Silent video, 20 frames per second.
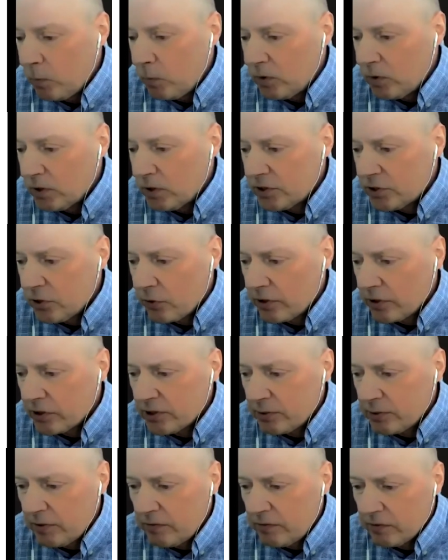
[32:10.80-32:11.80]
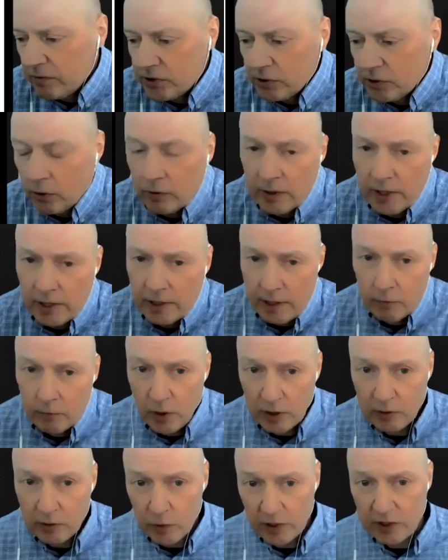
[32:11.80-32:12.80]
So and
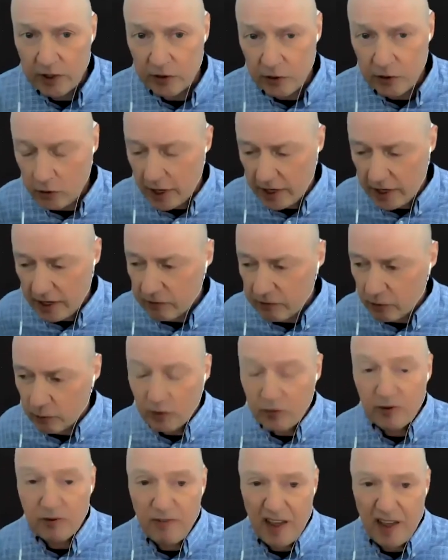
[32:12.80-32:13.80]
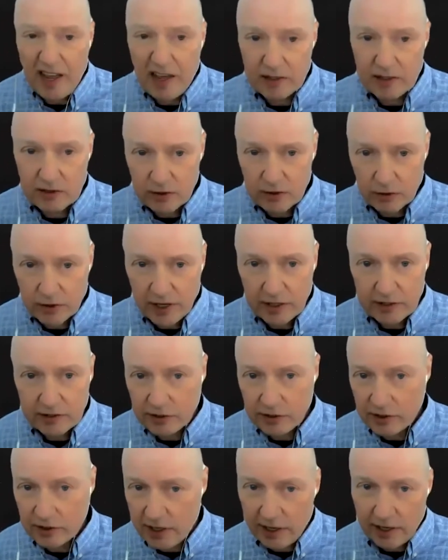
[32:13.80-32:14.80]
when you do that, you have to remove the fans. Okay,
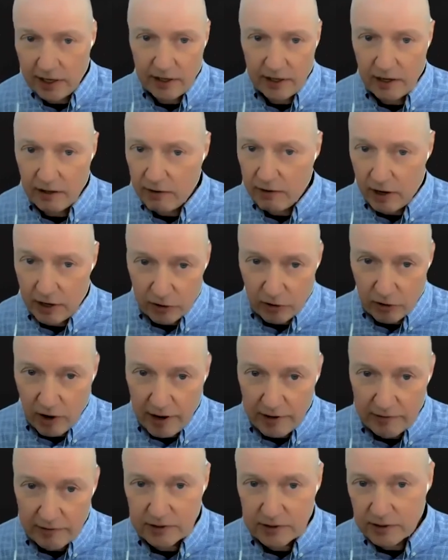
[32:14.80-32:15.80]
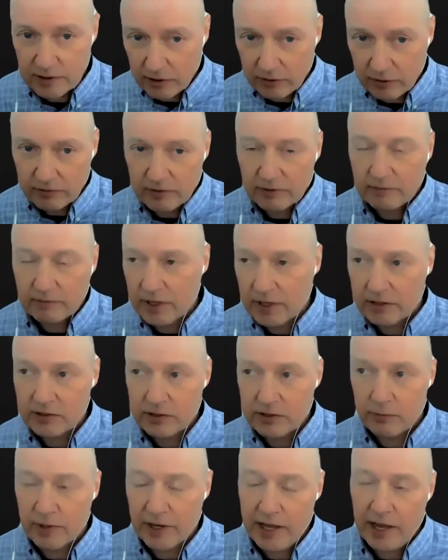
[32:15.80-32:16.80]
so you can't have hard drives, because
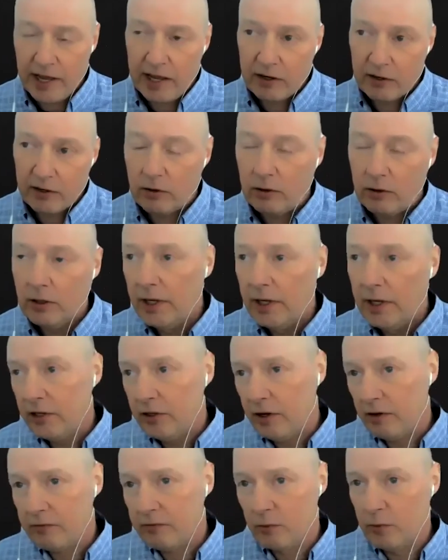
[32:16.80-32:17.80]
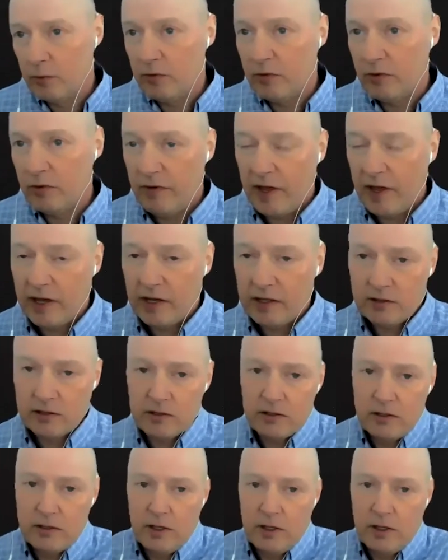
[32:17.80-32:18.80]
they're mechanical. You have to remove the
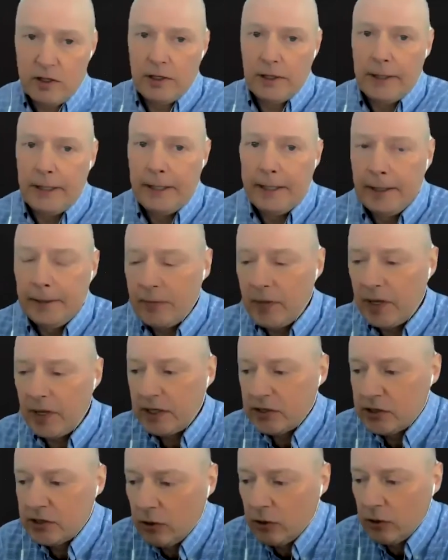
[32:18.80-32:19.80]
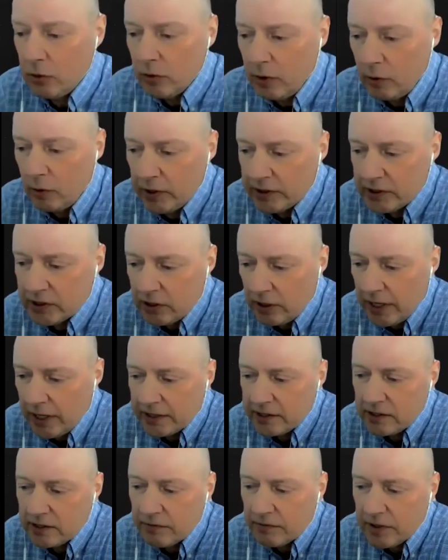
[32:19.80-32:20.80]
fans. And so once all
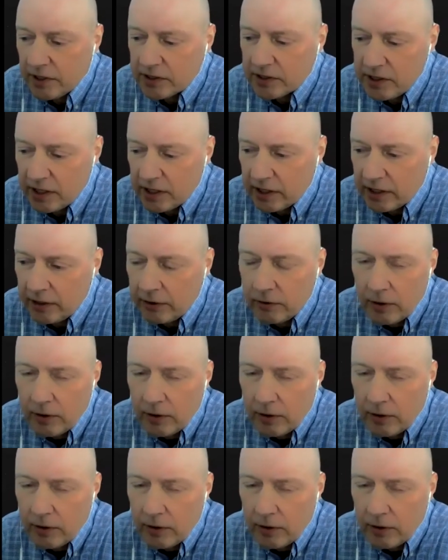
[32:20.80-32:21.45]
that stuff gets taken out,